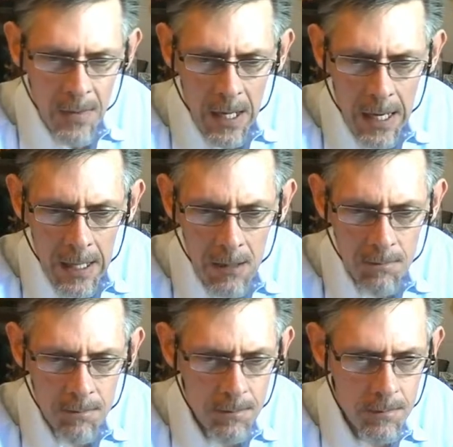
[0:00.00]

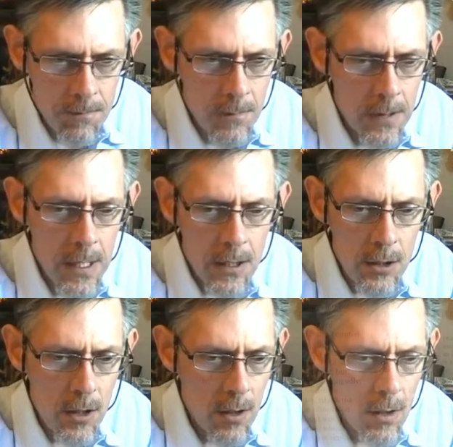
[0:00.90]
um, let us go